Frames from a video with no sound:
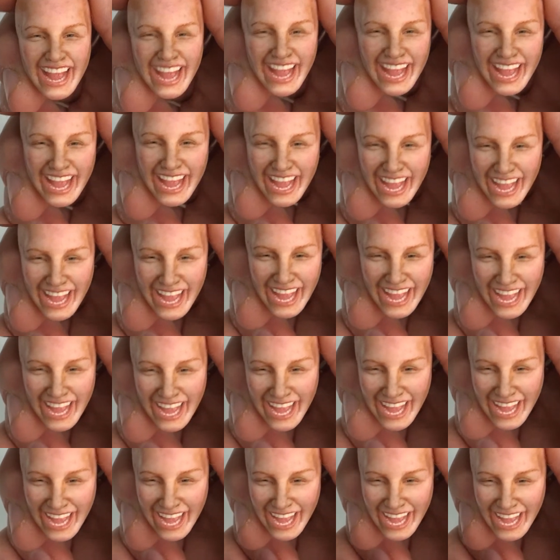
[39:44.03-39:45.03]
And
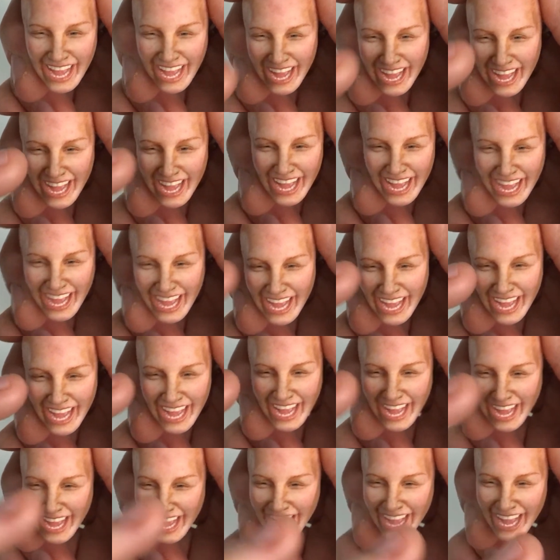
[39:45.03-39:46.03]
we can add
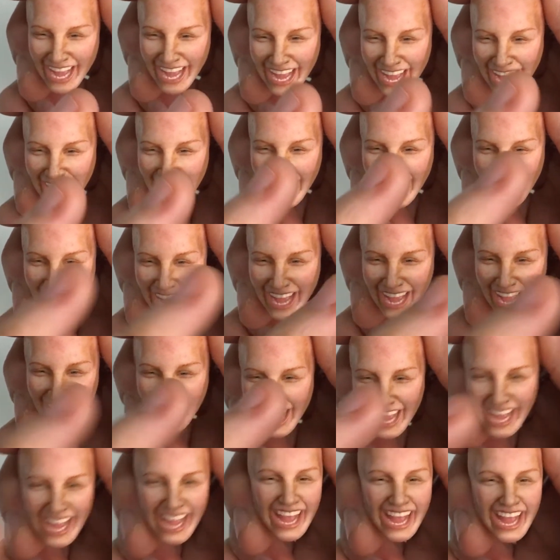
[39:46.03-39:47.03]
some green
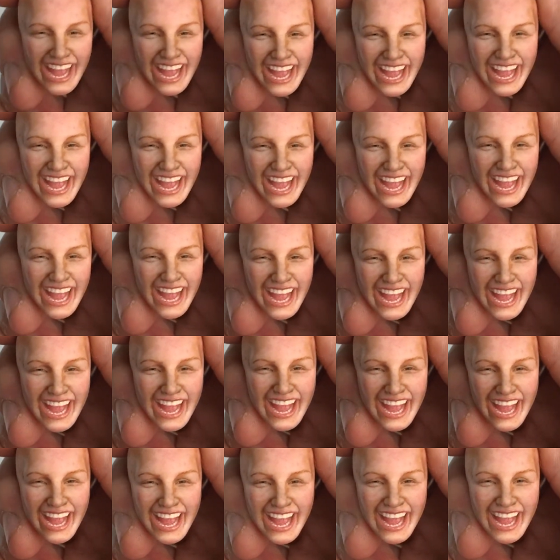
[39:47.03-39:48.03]
under the
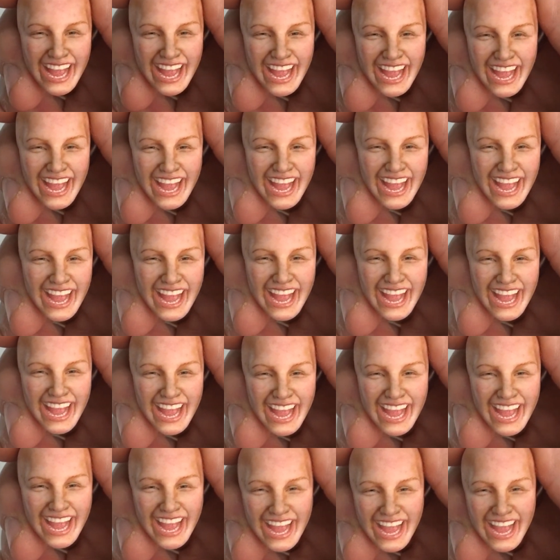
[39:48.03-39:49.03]
eyes to
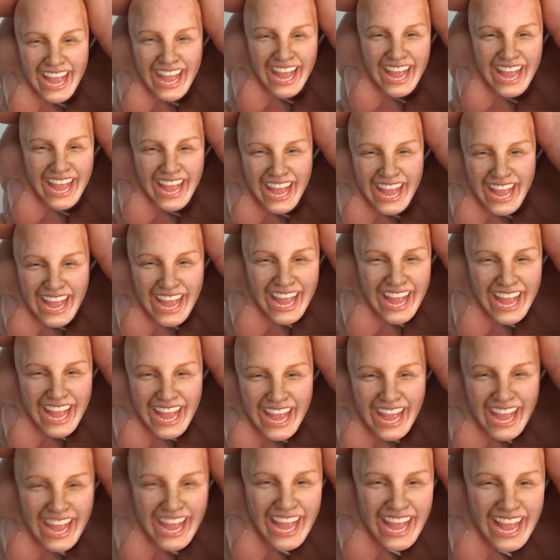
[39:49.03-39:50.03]
make it look,
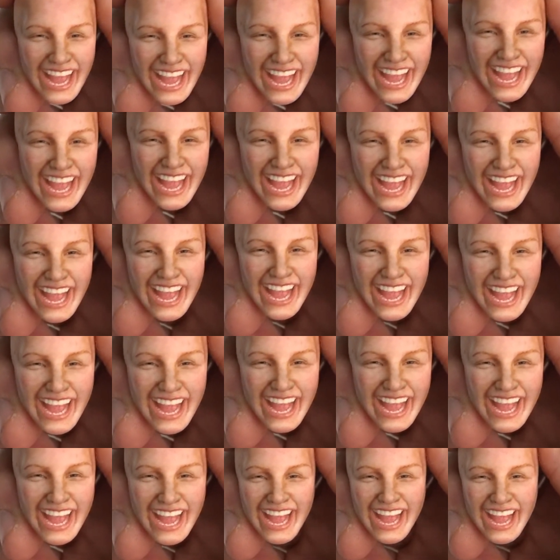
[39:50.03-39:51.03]
more
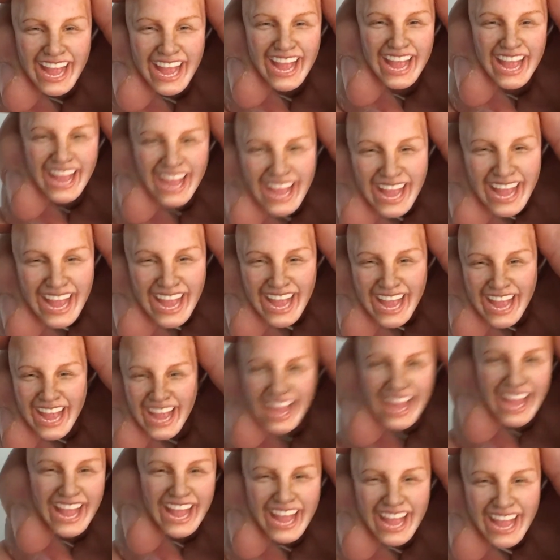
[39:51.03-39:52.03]
realistic
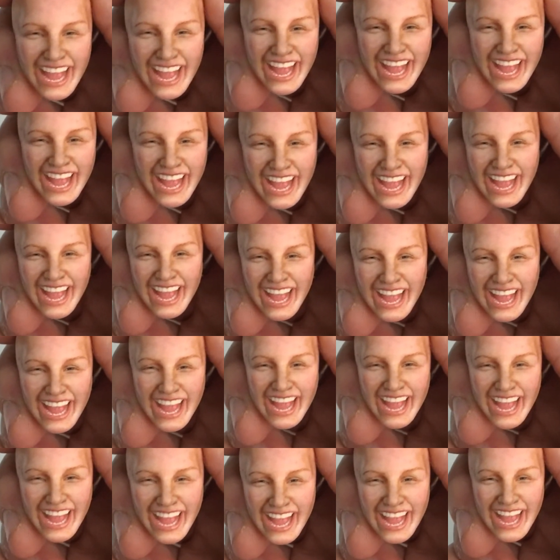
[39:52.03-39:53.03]
tired, not tired, it's
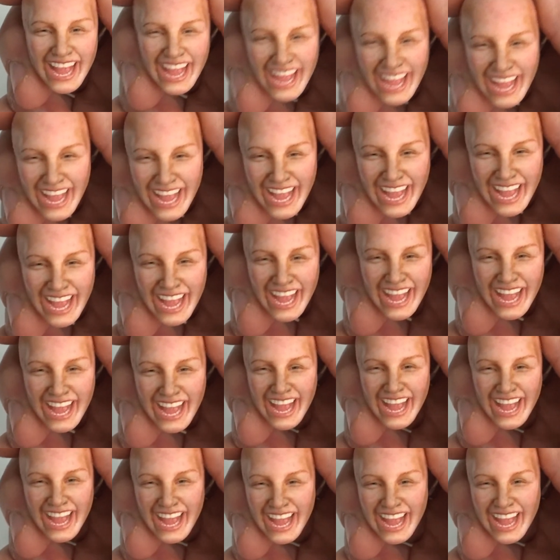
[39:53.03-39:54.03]
natural. We all have
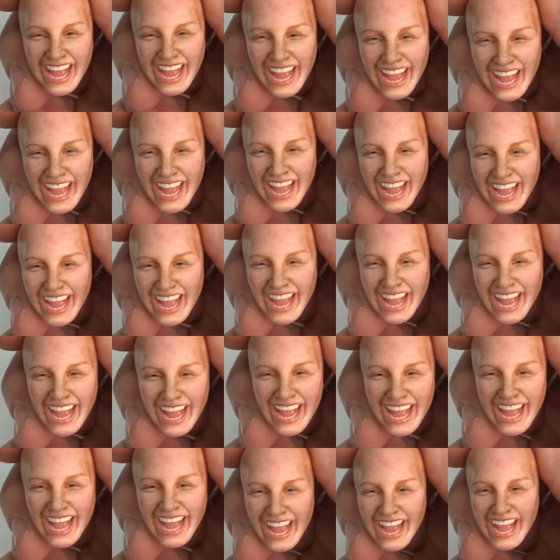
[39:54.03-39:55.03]
a little bit of greenish
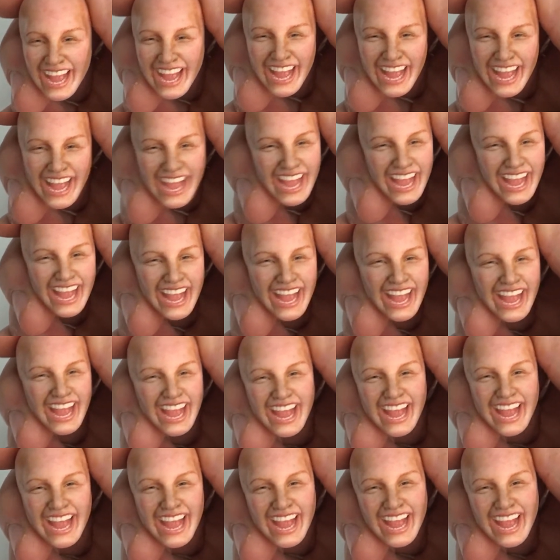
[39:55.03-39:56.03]
under the eye, and you
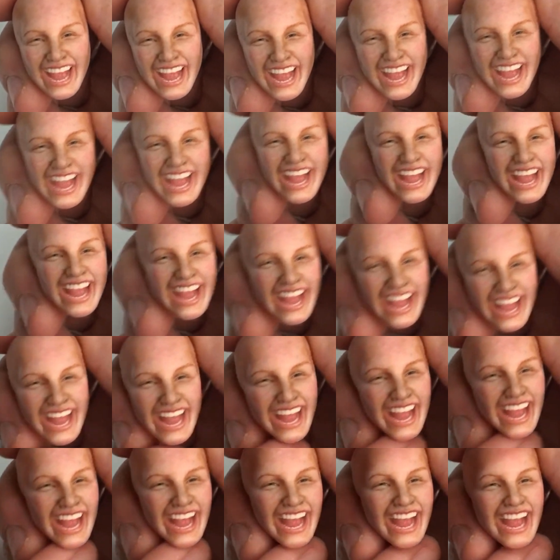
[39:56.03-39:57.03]
can go that
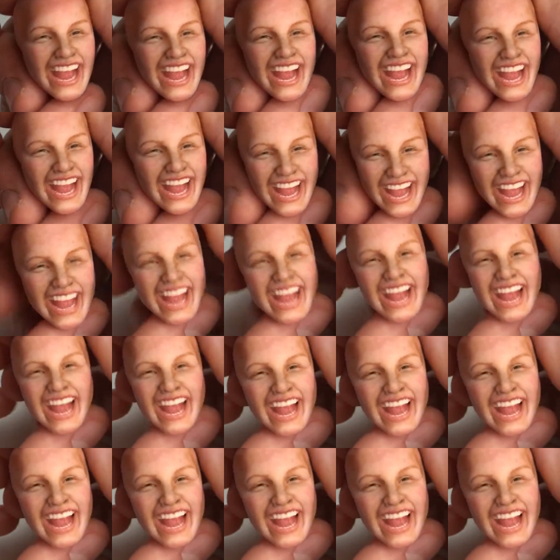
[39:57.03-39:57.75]
realistic if you want.